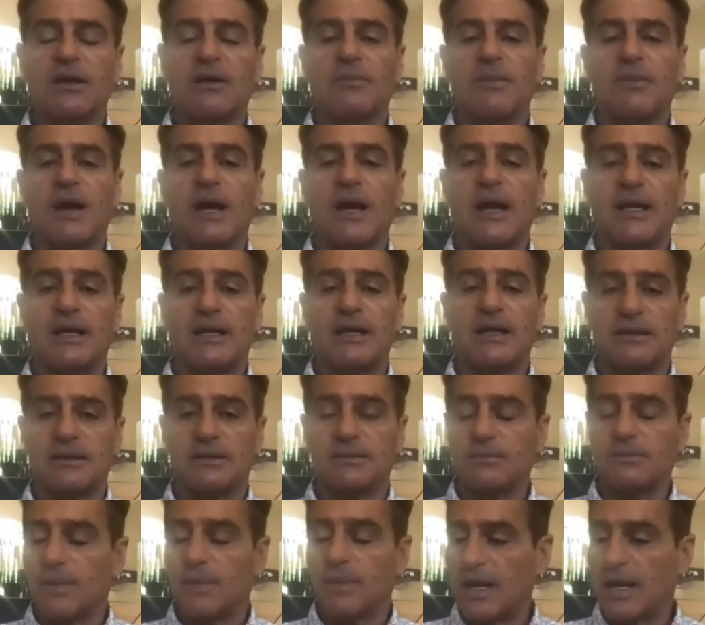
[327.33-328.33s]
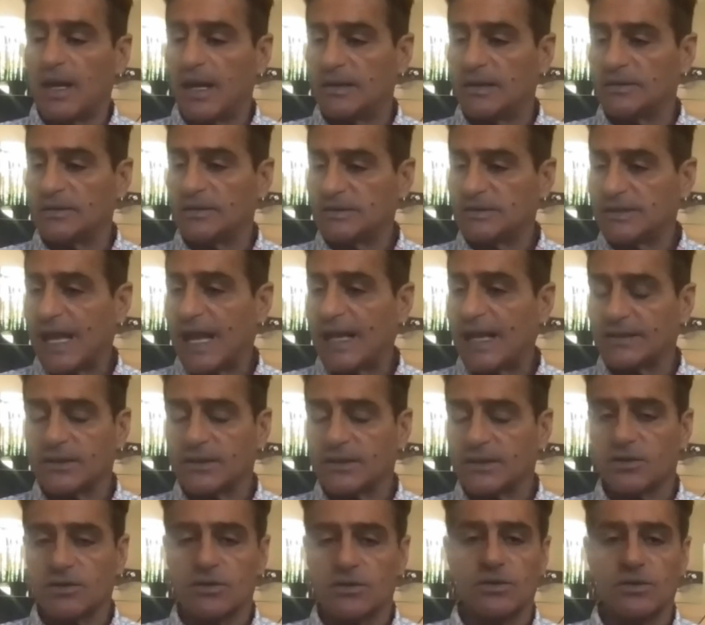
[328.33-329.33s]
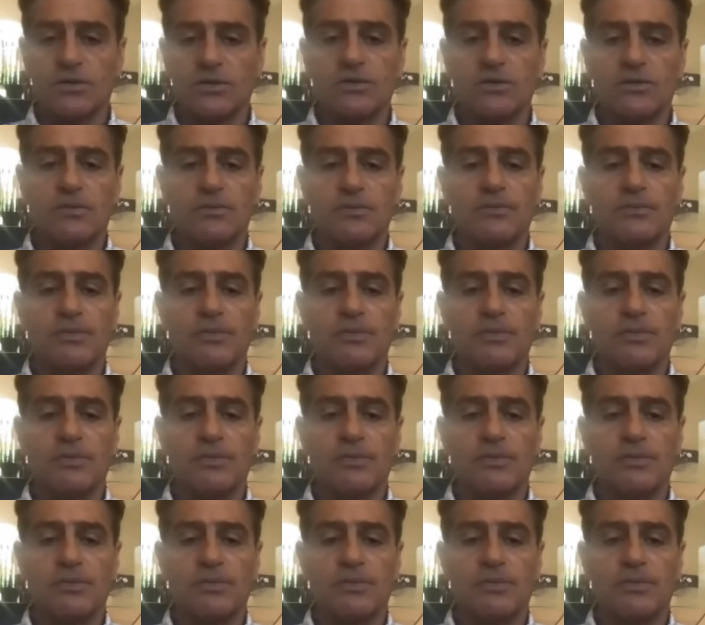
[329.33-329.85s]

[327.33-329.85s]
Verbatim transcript: my, my Satguru,